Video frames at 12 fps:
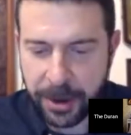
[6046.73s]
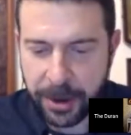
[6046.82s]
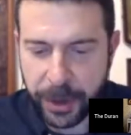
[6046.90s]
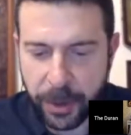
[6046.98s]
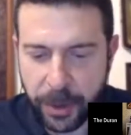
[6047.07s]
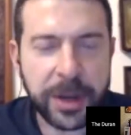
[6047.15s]

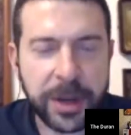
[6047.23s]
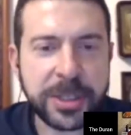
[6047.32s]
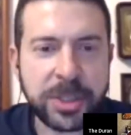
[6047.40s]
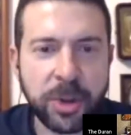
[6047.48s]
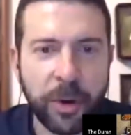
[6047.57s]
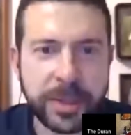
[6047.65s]
One of the
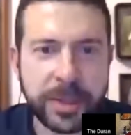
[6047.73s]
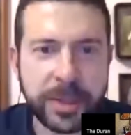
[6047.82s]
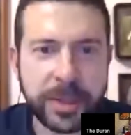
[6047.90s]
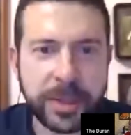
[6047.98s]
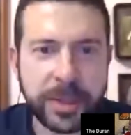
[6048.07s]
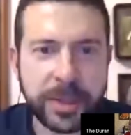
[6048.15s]
stories was
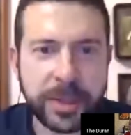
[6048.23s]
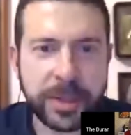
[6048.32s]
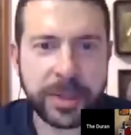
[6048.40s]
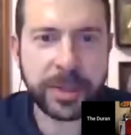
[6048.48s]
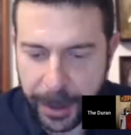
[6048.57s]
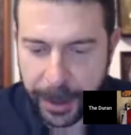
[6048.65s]
South
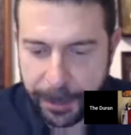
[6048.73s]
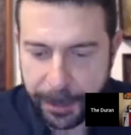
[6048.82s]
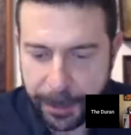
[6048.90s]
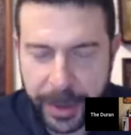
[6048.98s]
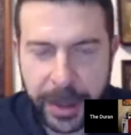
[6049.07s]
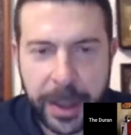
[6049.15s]
Africa.
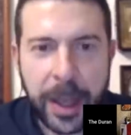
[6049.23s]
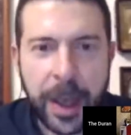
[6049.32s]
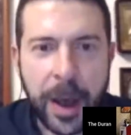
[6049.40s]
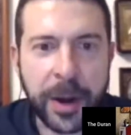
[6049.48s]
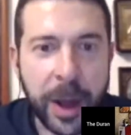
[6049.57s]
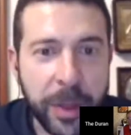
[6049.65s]

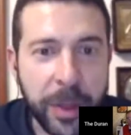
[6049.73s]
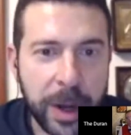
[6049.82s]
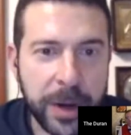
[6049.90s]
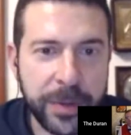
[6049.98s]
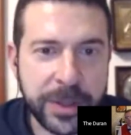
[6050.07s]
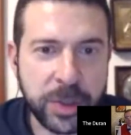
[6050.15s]
Another one of the
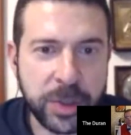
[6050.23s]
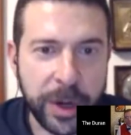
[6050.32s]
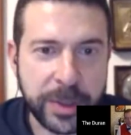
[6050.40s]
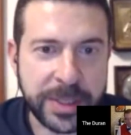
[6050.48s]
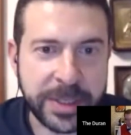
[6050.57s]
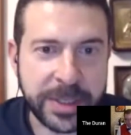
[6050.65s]
stories was
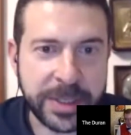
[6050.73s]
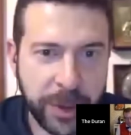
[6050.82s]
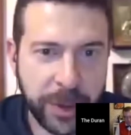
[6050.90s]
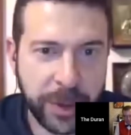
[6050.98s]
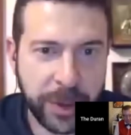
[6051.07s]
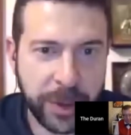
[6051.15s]
South
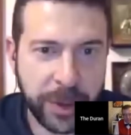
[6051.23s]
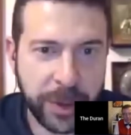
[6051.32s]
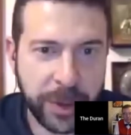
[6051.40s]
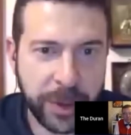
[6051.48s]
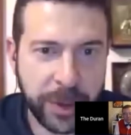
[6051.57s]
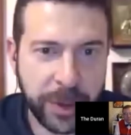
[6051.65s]
Korea.
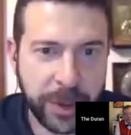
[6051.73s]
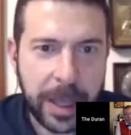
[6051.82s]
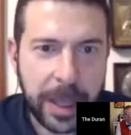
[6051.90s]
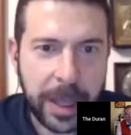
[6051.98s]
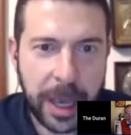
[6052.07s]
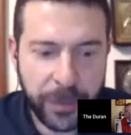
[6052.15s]

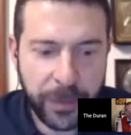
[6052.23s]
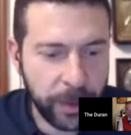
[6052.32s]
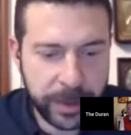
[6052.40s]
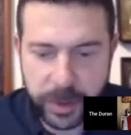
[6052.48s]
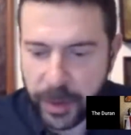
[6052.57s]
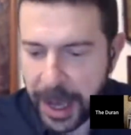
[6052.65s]
And of course,
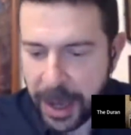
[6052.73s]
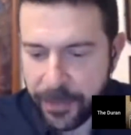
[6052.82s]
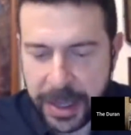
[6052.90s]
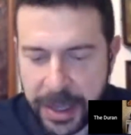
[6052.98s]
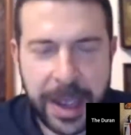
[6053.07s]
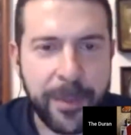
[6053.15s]
we have
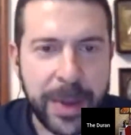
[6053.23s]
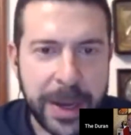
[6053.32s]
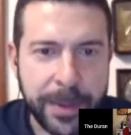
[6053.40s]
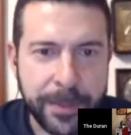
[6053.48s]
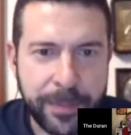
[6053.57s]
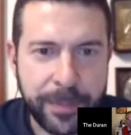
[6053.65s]
Yemen.
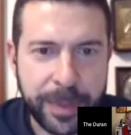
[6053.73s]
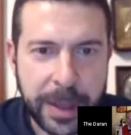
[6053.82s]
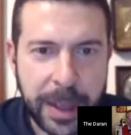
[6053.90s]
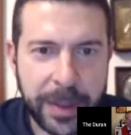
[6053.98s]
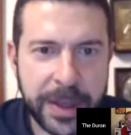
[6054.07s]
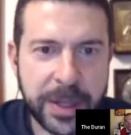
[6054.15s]
And
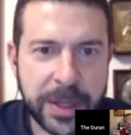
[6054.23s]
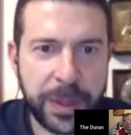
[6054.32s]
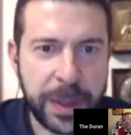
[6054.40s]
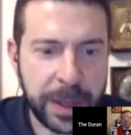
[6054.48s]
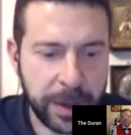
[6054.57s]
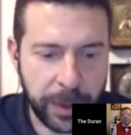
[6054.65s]
these, I think,
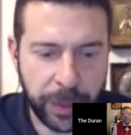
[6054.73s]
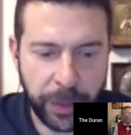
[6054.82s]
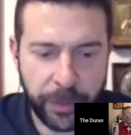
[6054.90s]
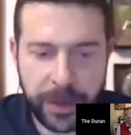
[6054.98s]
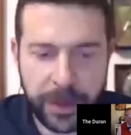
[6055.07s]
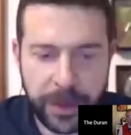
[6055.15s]
are three
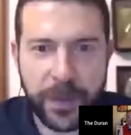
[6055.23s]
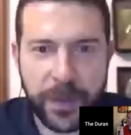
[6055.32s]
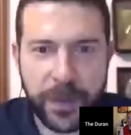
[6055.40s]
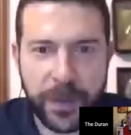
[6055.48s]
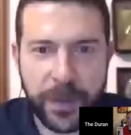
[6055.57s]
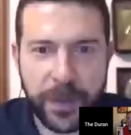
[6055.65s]
very,
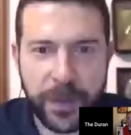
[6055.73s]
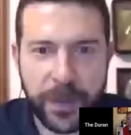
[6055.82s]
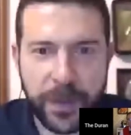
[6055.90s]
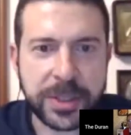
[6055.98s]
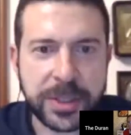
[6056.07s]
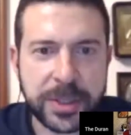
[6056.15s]
very big
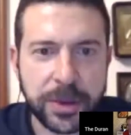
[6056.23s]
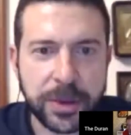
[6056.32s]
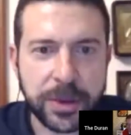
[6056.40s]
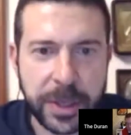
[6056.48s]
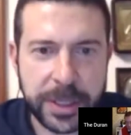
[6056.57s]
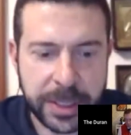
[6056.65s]

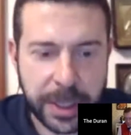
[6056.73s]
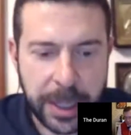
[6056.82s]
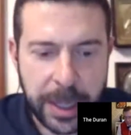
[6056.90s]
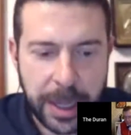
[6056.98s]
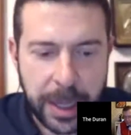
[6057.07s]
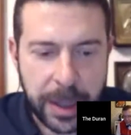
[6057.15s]
stories that a